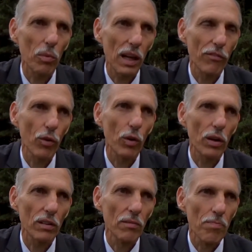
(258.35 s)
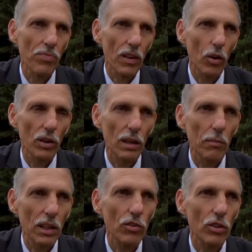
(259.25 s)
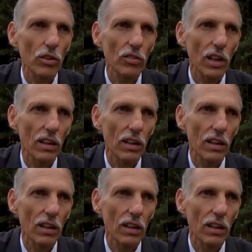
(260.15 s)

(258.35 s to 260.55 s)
We have 4 ordained ministers